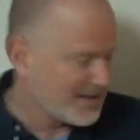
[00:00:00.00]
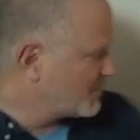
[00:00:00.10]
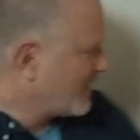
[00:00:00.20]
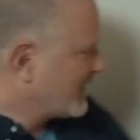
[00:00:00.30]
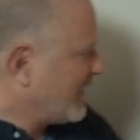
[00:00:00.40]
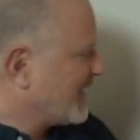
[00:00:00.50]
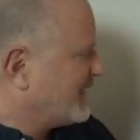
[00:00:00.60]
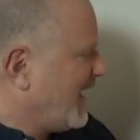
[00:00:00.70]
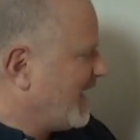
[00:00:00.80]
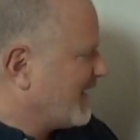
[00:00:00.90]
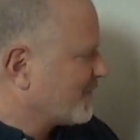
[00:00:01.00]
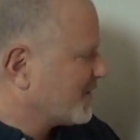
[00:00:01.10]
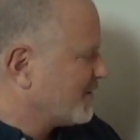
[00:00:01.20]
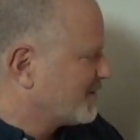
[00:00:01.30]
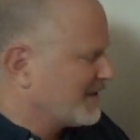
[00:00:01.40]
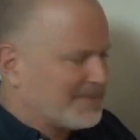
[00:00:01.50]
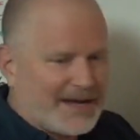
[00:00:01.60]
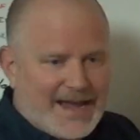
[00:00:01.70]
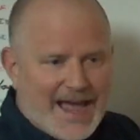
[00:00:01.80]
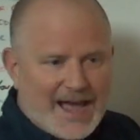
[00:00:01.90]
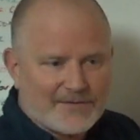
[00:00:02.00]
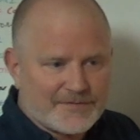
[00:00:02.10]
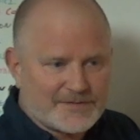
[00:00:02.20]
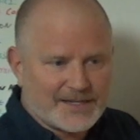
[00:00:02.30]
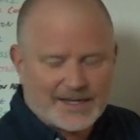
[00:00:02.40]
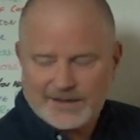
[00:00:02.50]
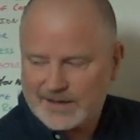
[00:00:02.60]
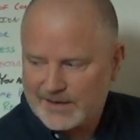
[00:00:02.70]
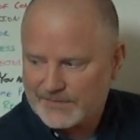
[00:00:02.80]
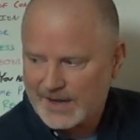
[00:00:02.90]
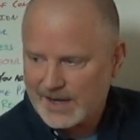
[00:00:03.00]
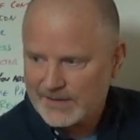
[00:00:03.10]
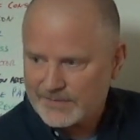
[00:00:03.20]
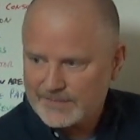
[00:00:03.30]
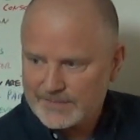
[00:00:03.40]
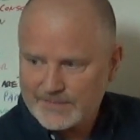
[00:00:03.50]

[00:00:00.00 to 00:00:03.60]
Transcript: because when I take 10, I've reduced it by half to get a 5.